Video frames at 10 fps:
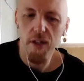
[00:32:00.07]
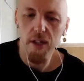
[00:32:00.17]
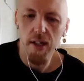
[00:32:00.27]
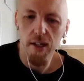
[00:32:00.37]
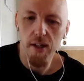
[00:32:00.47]

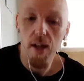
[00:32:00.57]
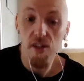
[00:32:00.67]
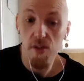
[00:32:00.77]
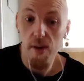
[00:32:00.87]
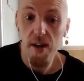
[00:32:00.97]
in
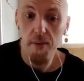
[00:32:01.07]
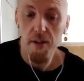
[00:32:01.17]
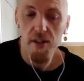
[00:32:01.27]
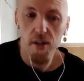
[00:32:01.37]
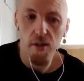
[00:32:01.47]
and surrounded
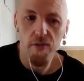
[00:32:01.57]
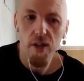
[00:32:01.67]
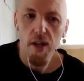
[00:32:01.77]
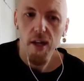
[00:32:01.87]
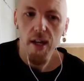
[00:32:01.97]
myself
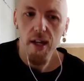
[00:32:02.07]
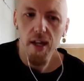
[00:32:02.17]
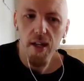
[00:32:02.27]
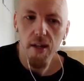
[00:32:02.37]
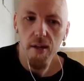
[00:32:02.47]

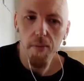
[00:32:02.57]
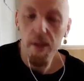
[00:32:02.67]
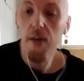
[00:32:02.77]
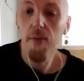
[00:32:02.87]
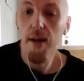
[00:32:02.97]
in
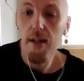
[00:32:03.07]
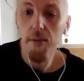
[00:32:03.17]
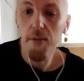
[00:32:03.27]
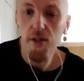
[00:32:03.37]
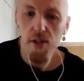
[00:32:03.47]
being around
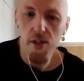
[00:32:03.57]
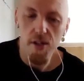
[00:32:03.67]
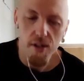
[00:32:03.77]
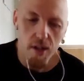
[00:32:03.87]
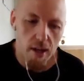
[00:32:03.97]
other
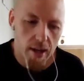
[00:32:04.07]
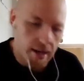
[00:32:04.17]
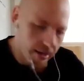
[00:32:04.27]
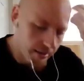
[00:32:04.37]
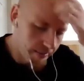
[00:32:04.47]
musicians.
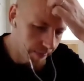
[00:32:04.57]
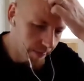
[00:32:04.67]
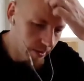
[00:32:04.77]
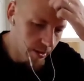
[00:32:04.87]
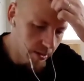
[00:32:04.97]

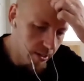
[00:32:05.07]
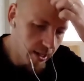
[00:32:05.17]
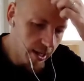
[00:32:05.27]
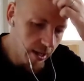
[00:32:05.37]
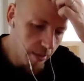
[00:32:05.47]
Um, to
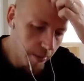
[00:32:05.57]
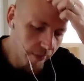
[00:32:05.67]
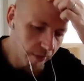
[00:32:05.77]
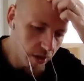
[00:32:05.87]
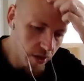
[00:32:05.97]
get a
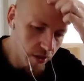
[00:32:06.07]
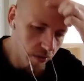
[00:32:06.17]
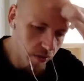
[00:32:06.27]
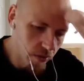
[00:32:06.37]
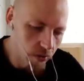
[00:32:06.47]

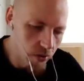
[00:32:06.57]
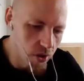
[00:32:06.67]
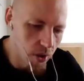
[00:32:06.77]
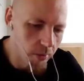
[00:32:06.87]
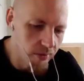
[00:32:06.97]
professional
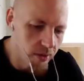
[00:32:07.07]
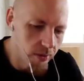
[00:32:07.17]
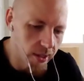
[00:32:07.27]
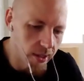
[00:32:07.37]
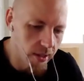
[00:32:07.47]
job of
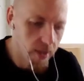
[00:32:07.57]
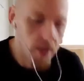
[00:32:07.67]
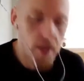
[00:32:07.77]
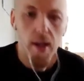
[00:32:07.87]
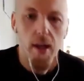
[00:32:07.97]
doing it,
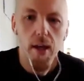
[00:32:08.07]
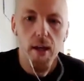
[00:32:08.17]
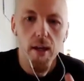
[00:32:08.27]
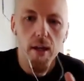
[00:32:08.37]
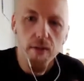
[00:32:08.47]

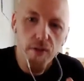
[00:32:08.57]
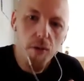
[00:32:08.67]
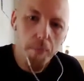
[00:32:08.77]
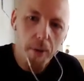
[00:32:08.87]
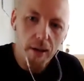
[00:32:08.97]
if
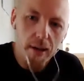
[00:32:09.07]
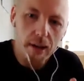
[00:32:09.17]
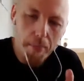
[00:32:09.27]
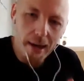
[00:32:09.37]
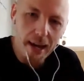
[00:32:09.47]
you
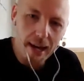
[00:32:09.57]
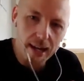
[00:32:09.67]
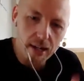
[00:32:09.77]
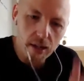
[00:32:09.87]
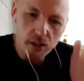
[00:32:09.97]
get
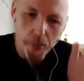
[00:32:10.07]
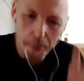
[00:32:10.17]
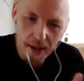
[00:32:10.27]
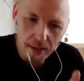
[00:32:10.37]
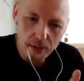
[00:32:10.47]
paid to
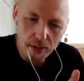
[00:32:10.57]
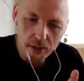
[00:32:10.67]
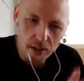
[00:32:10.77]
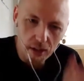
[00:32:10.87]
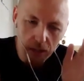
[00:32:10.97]
play
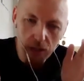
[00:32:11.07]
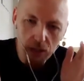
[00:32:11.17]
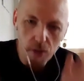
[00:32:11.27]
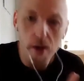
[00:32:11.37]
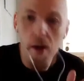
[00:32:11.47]
music,
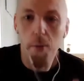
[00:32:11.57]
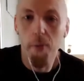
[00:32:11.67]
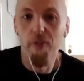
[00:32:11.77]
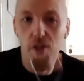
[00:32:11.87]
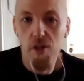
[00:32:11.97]
you are a
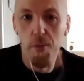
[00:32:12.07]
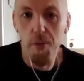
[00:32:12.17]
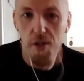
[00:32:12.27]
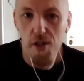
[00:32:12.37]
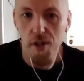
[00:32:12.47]
professional
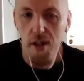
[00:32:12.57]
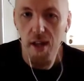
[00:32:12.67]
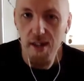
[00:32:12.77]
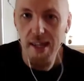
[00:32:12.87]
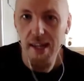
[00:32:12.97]
musician.
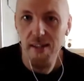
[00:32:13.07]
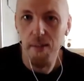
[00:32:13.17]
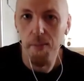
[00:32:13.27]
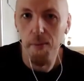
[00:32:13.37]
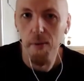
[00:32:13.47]
It's that
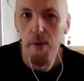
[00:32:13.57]
simple.